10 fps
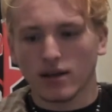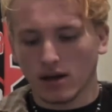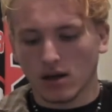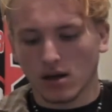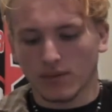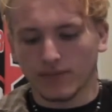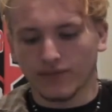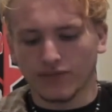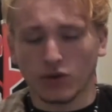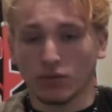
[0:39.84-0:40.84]

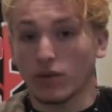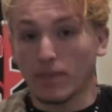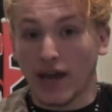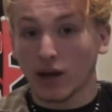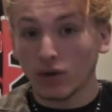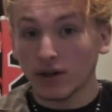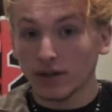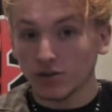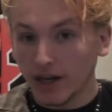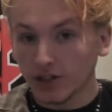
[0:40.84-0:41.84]
the Penguin
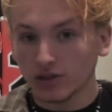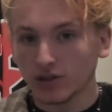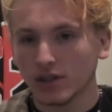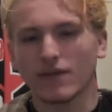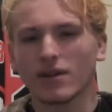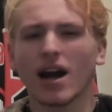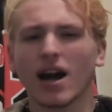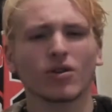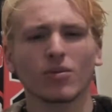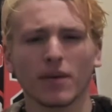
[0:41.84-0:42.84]
especially, even the
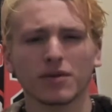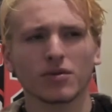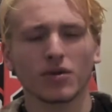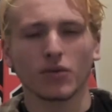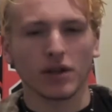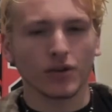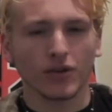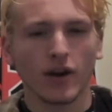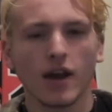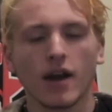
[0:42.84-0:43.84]
awkward moments with the
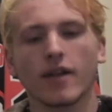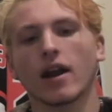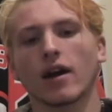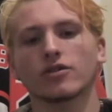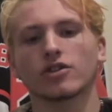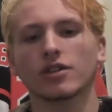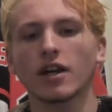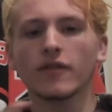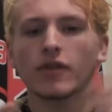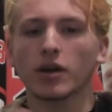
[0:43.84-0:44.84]
Riddler that I was just
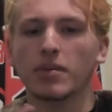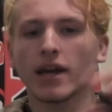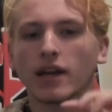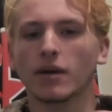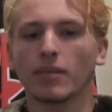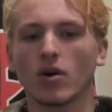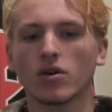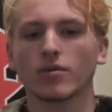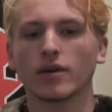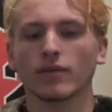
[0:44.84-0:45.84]
kind of like picking
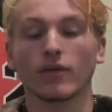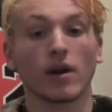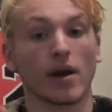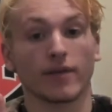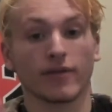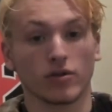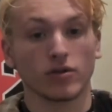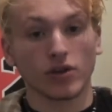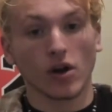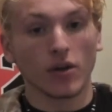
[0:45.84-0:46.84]
apart when I
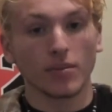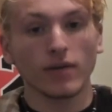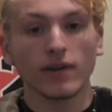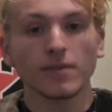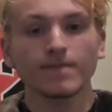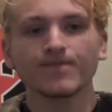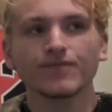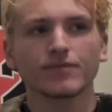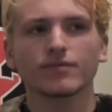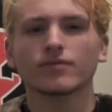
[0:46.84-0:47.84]
first saw the movie,
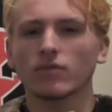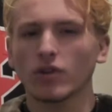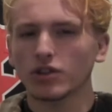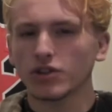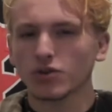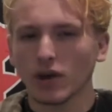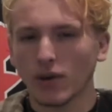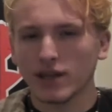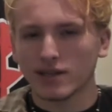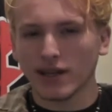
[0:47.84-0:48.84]
really just went
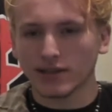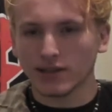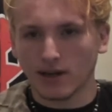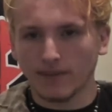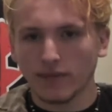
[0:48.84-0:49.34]
away the second time.